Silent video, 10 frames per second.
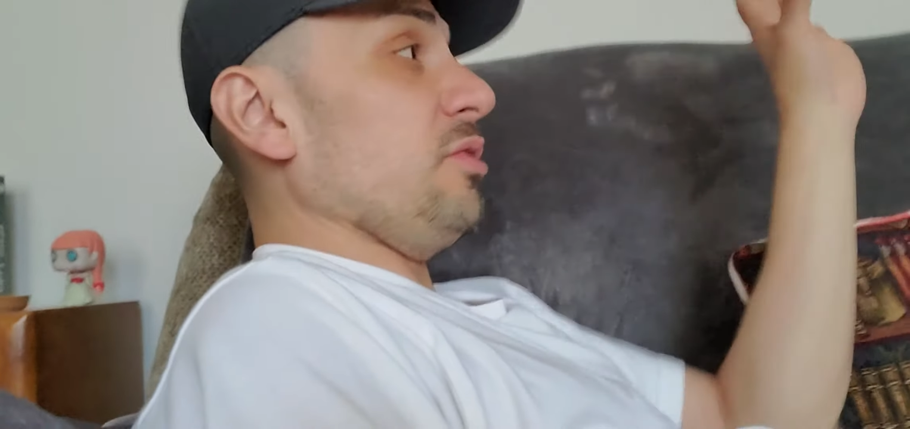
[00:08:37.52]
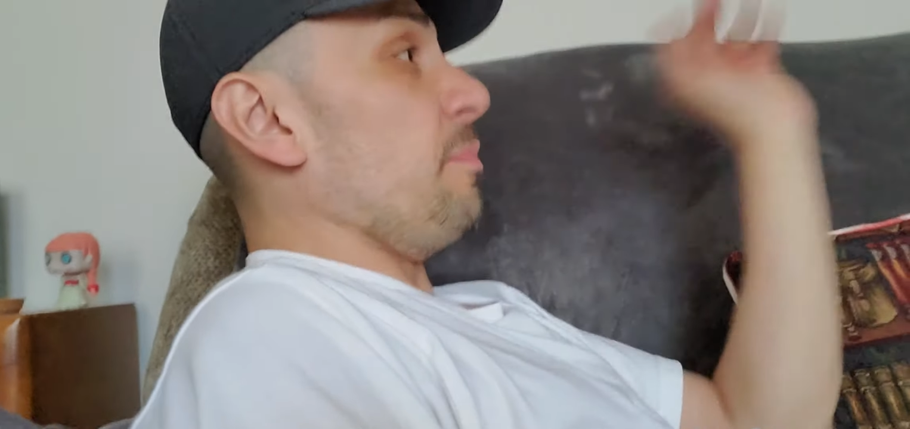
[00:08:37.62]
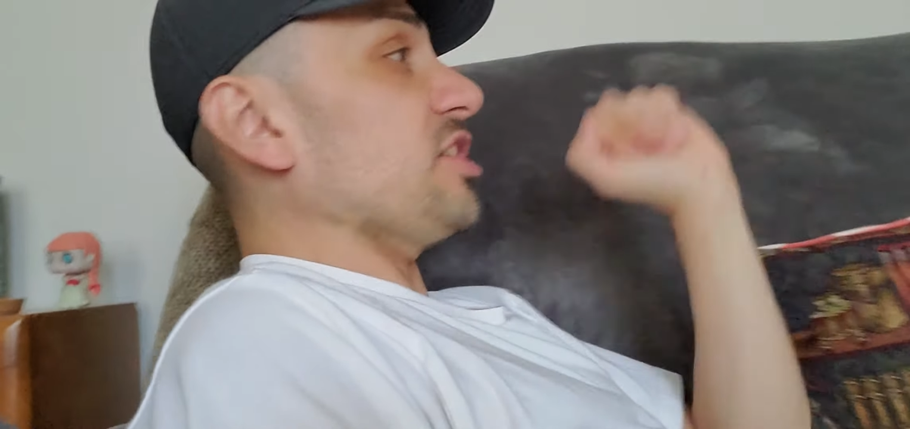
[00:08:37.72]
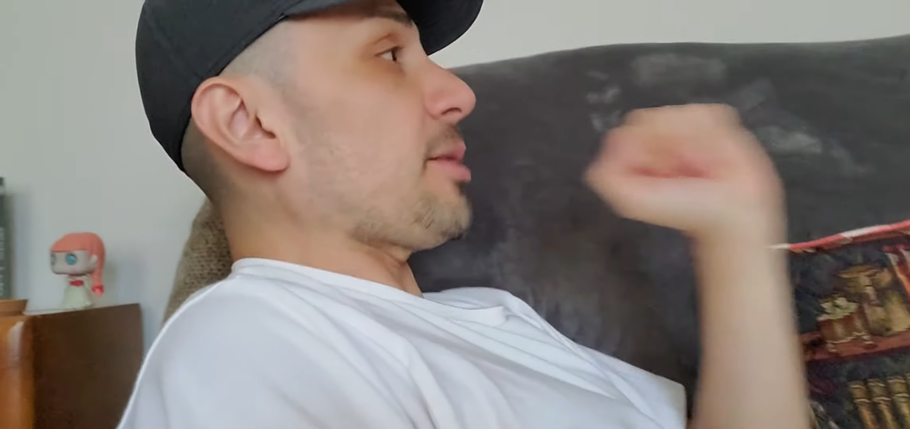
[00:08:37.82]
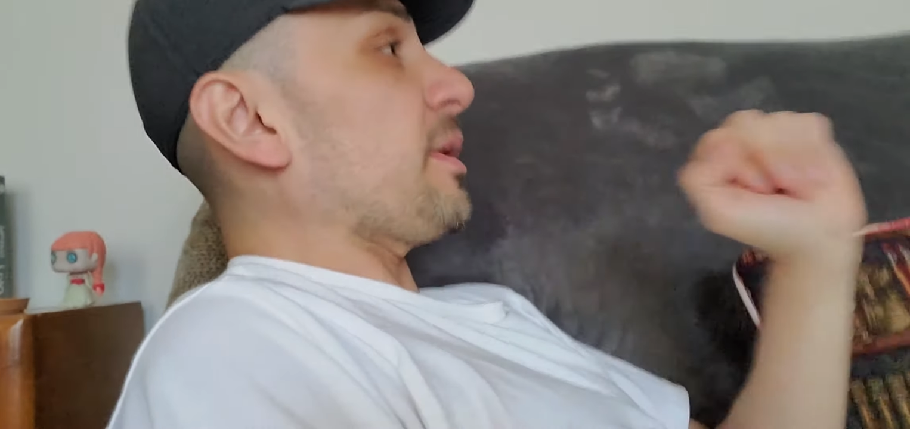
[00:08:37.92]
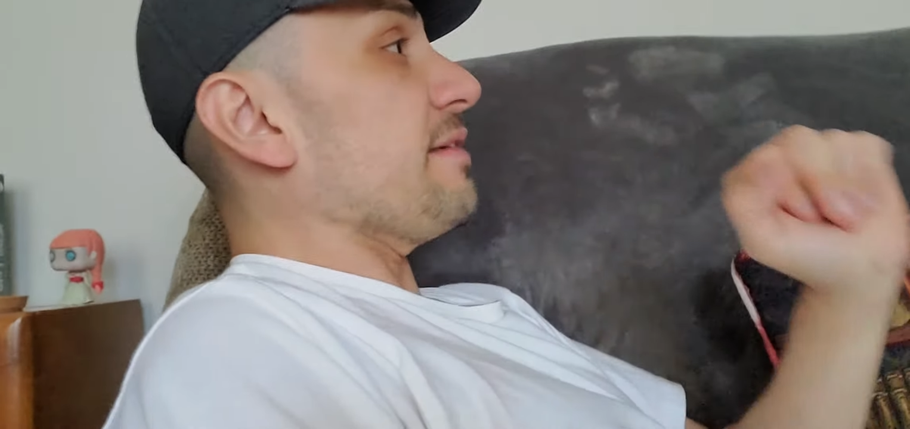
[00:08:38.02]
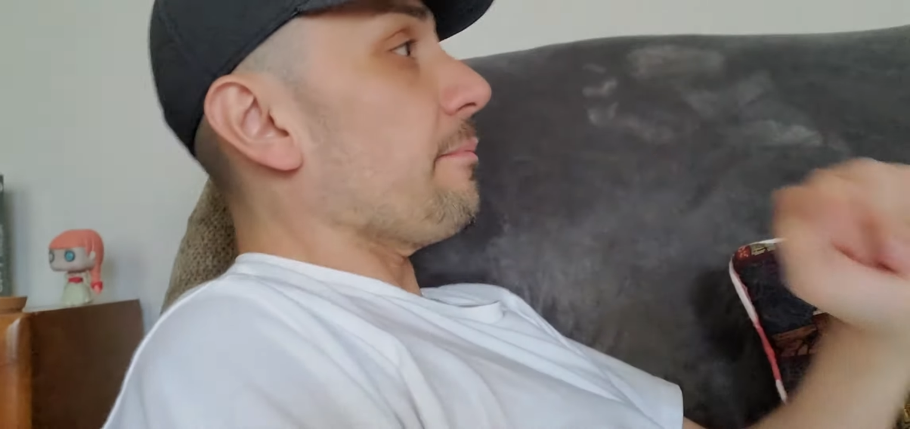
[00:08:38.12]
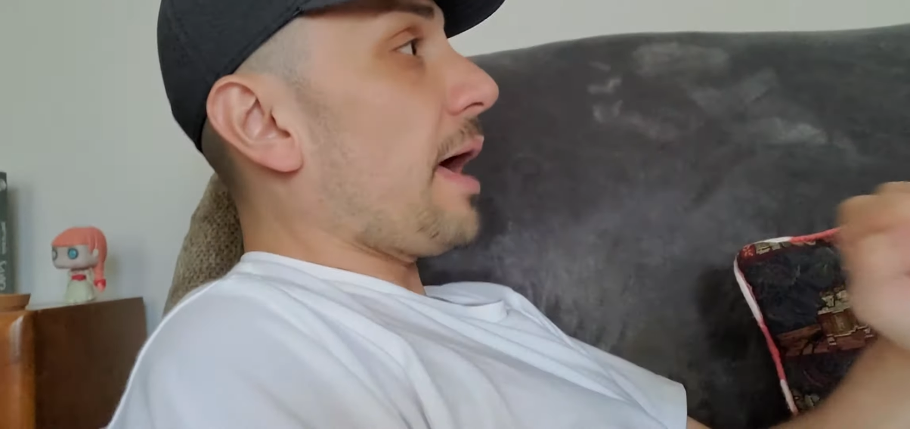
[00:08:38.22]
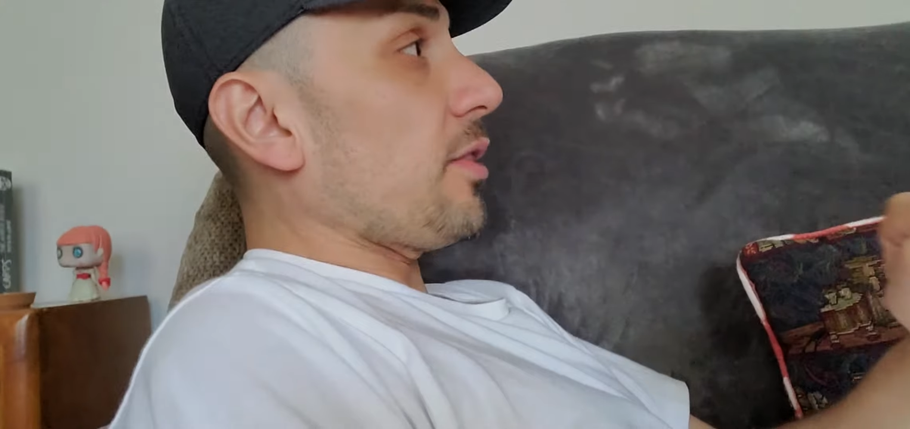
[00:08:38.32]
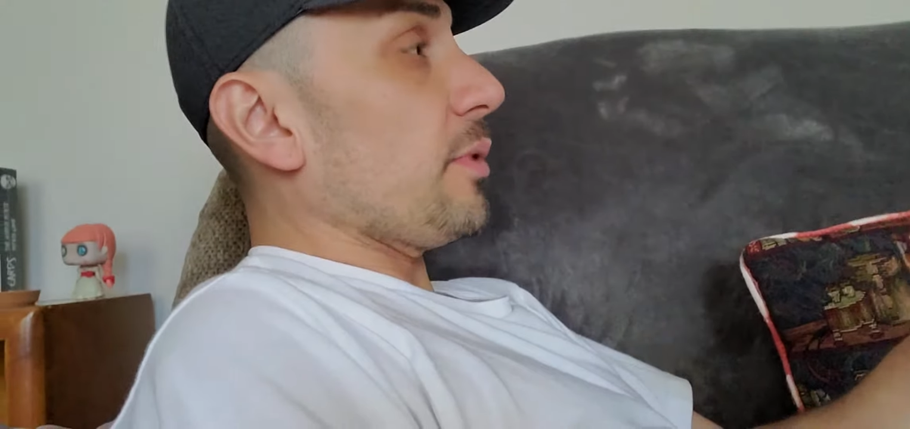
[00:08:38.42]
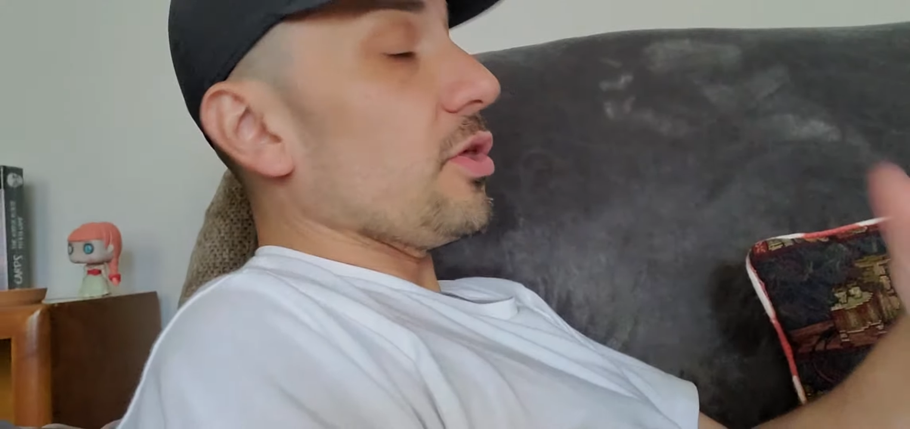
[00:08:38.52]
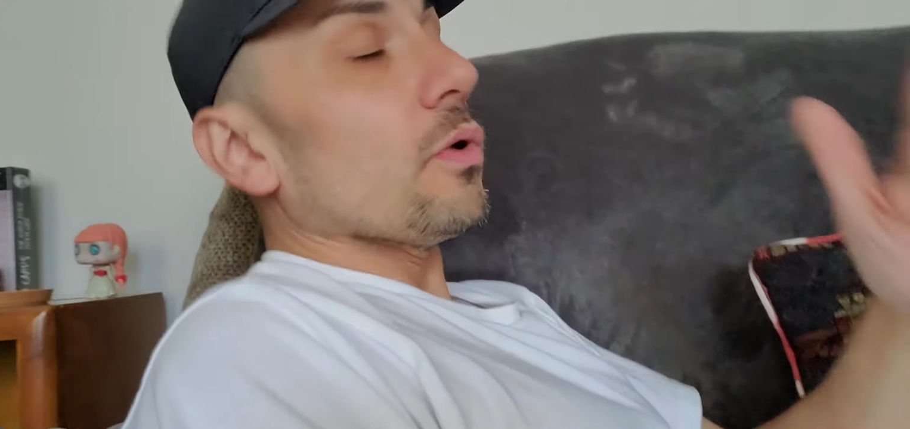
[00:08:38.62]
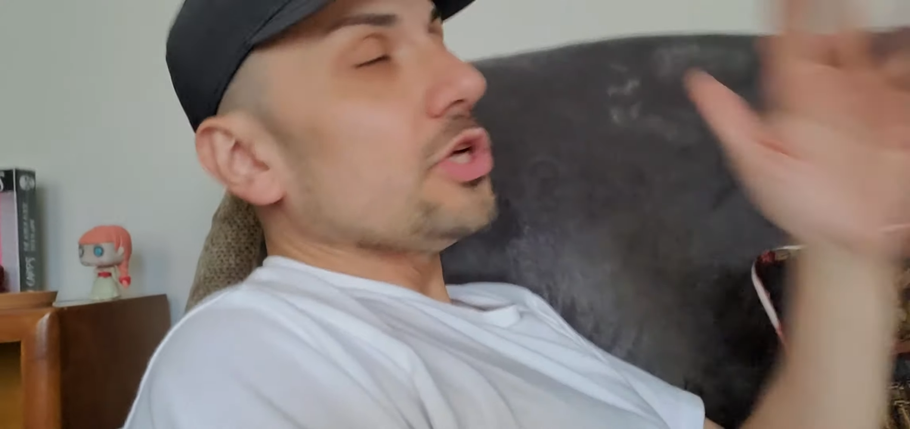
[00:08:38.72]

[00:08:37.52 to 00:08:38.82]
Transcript: you bitch, I wouldn't even bother with you.